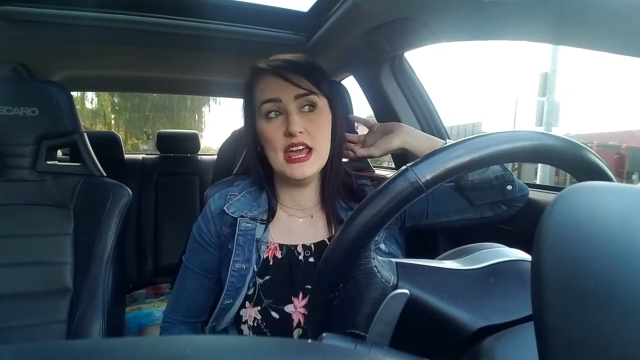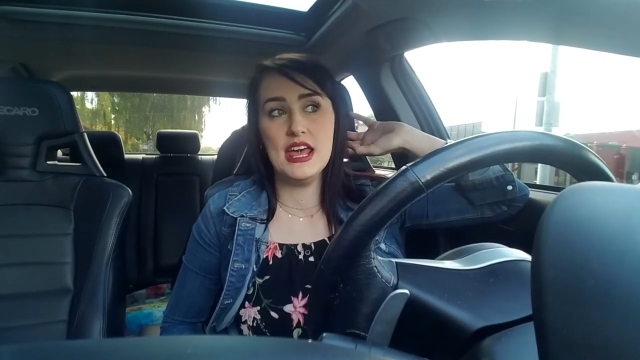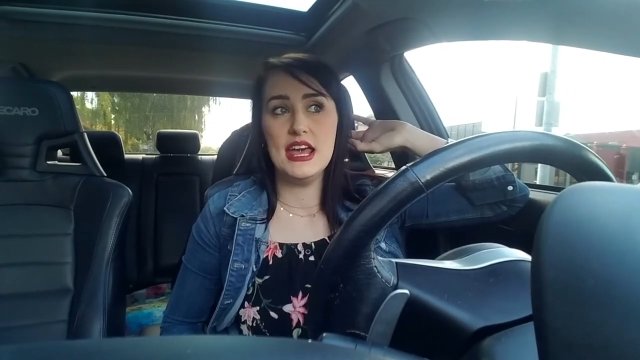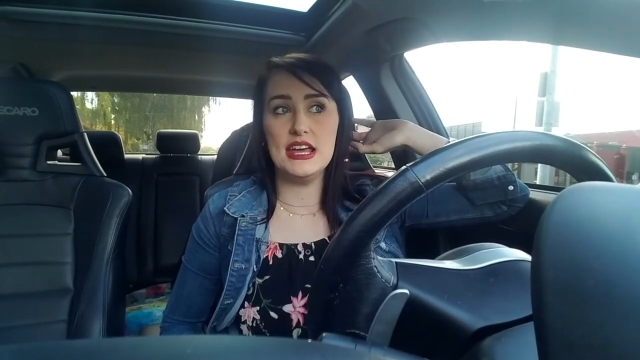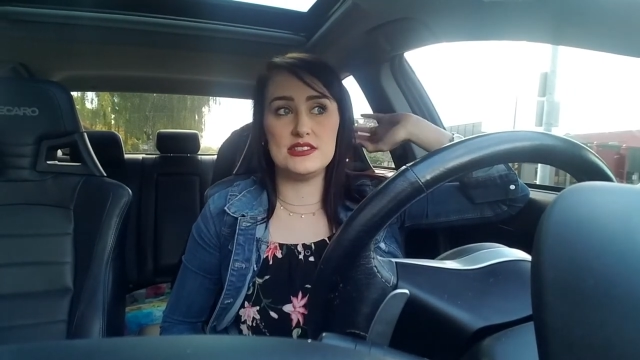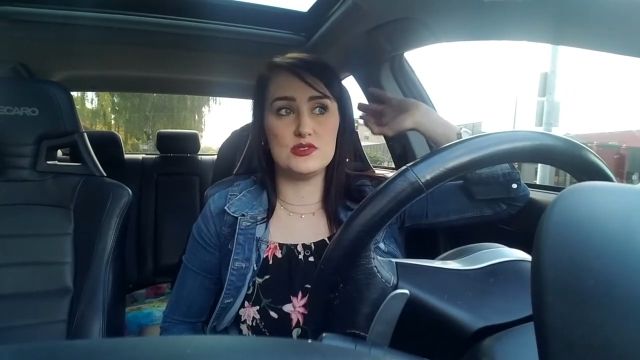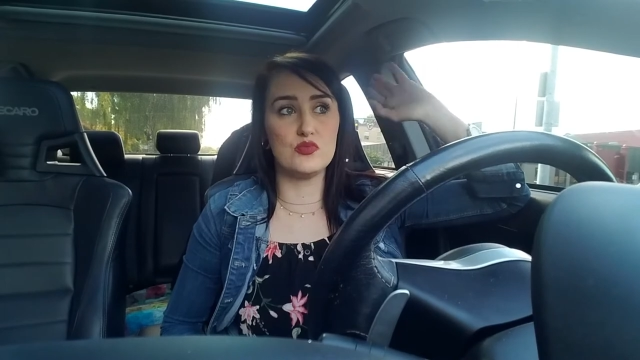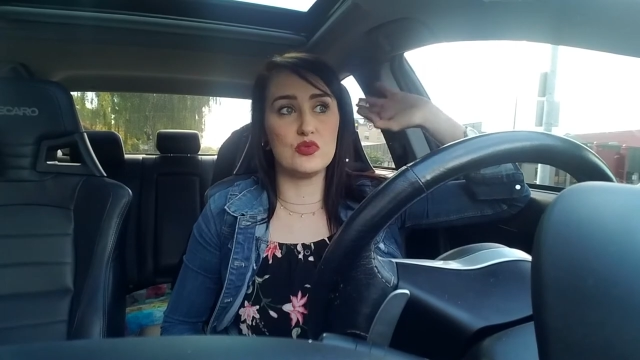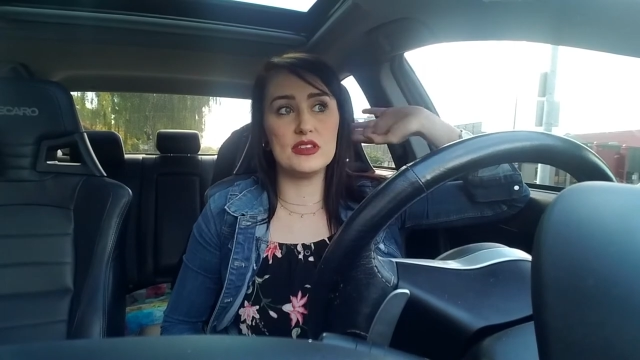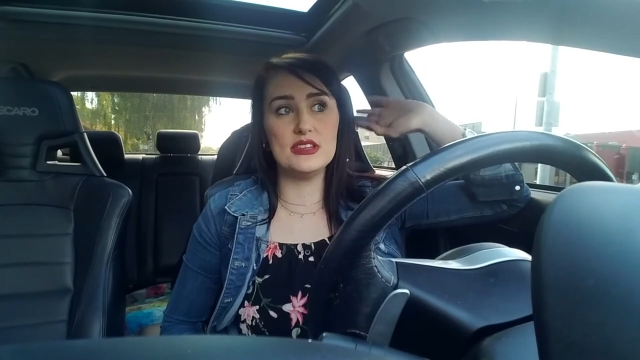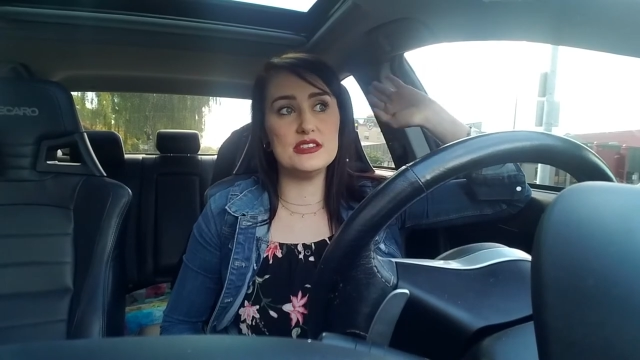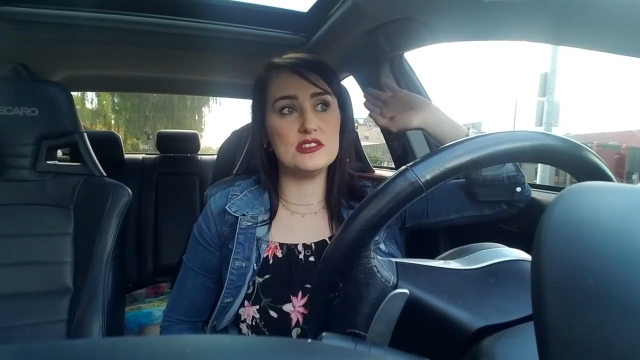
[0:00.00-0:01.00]
It's
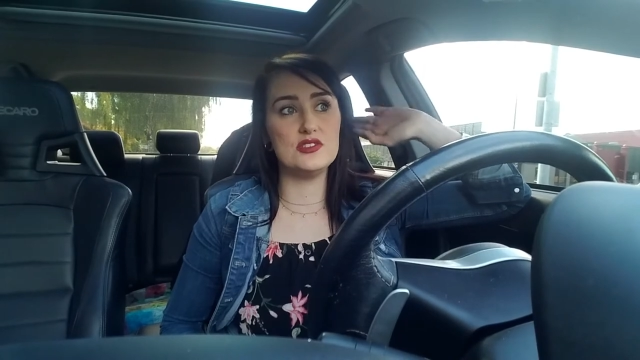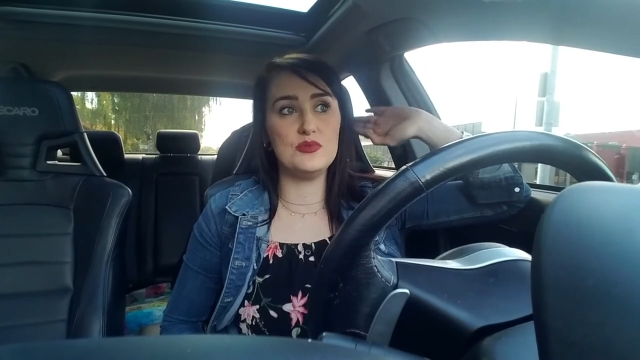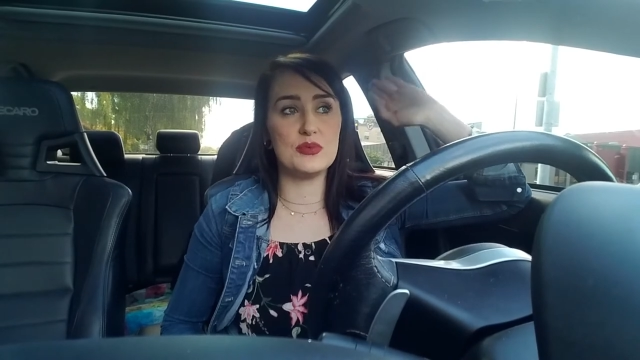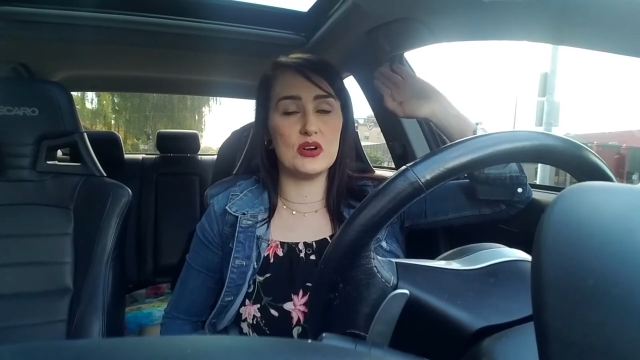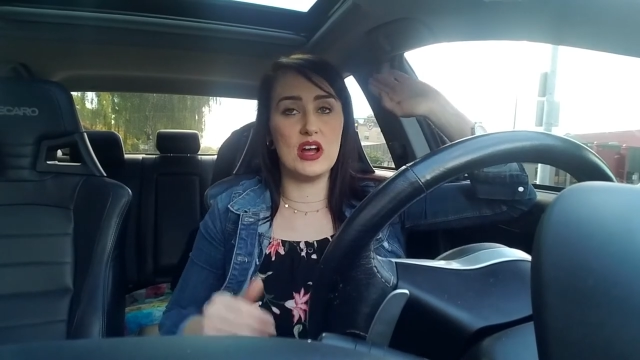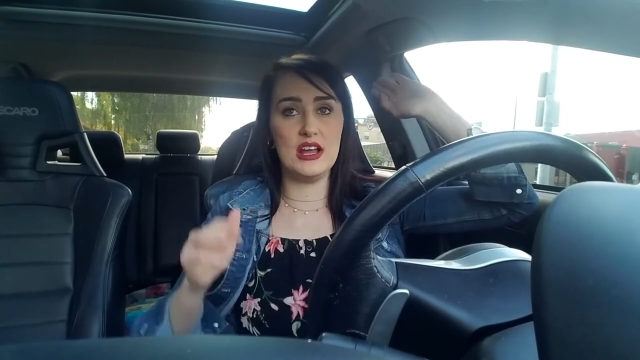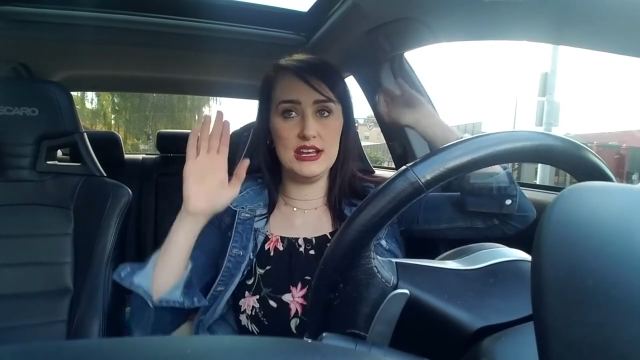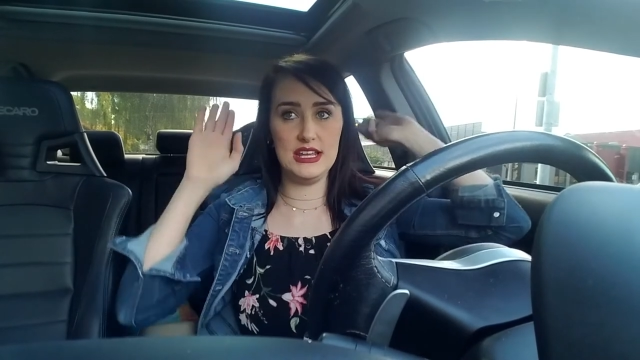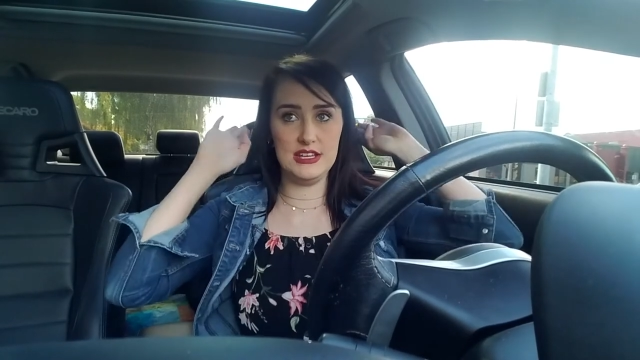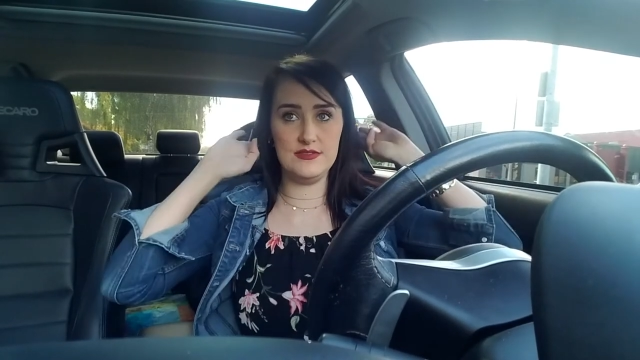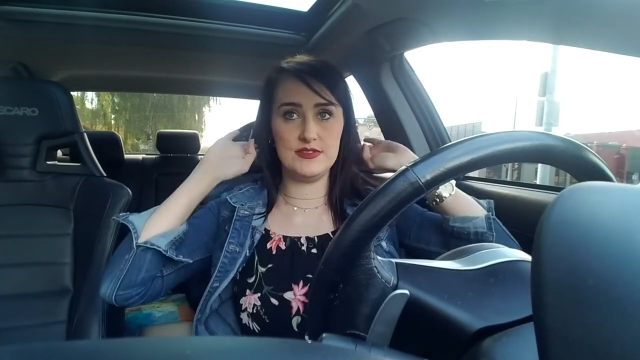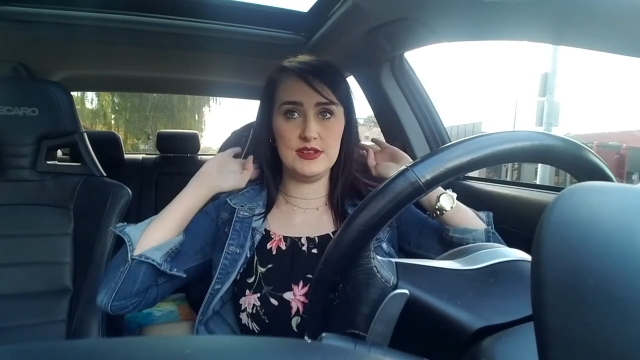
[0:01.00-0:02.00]
really super
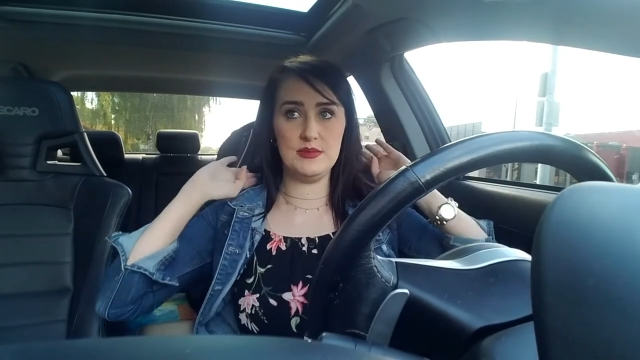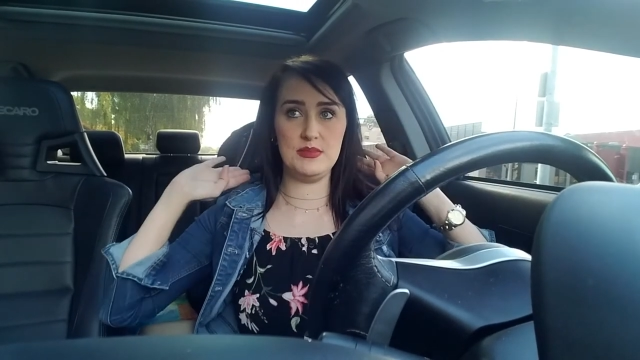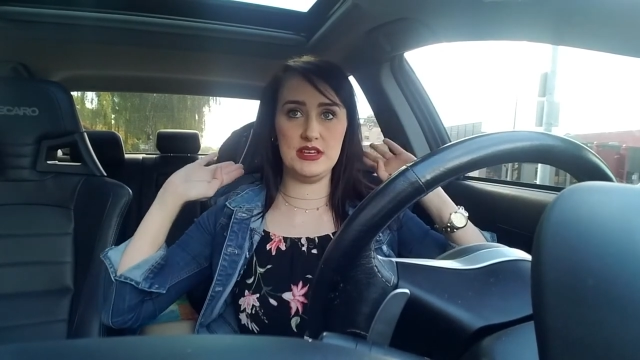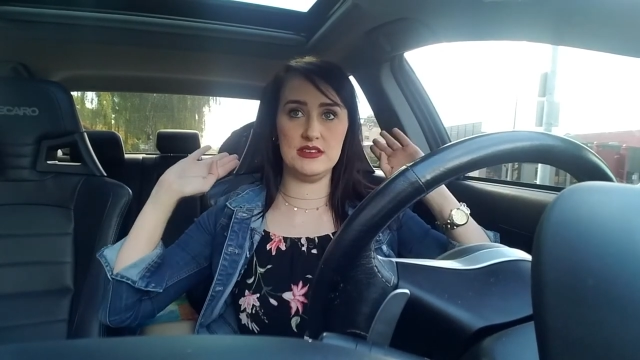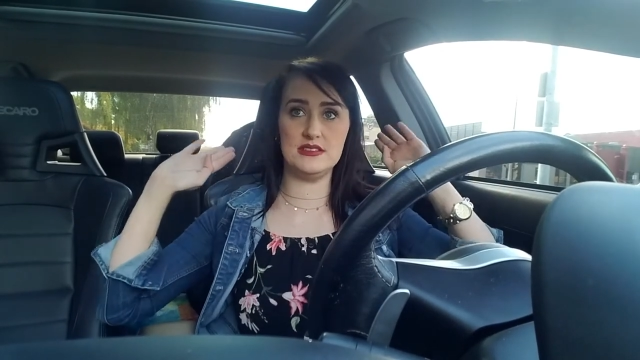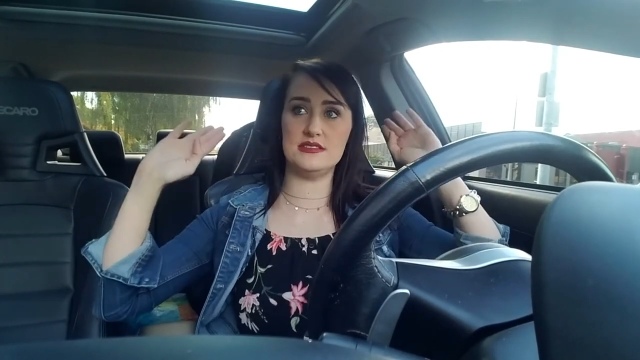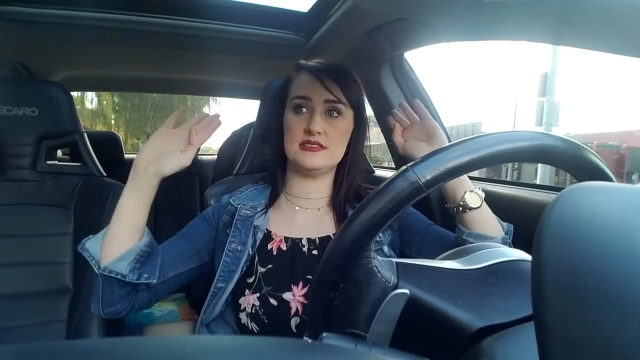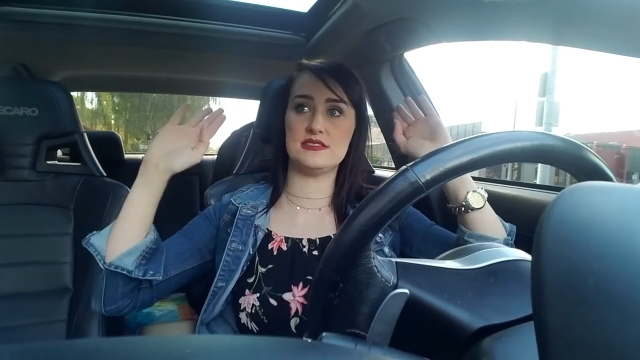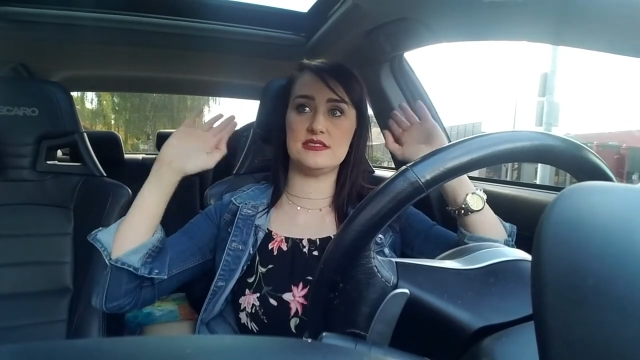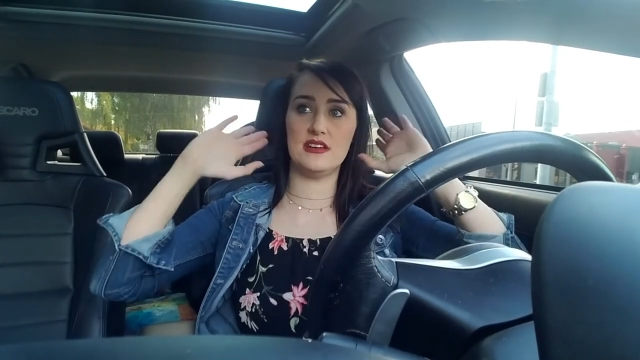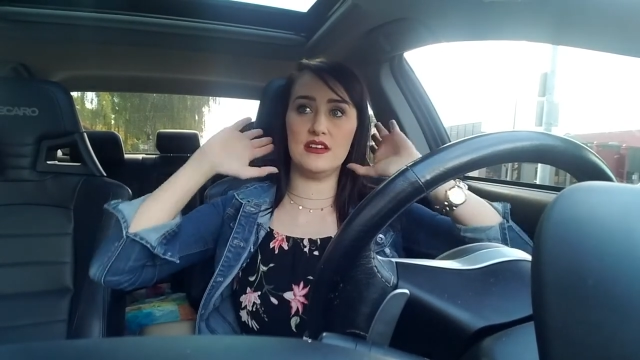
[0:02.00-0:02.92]
uneven because